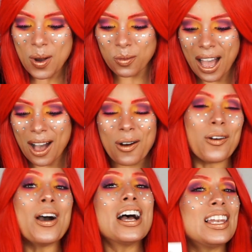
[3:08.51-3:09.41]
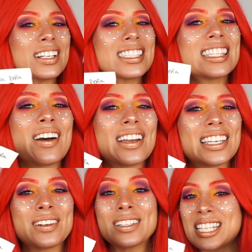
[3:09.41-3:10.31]
Wow, looks like
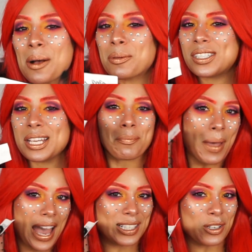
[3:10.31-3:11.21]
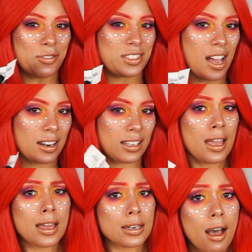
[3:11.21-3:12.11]
your double dip paid off, darling.
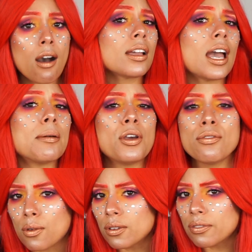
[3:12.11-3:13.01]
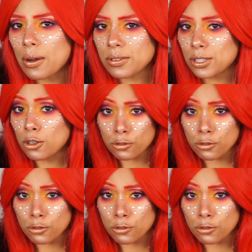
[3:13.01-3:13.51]
Now I'll get a move on if I was you,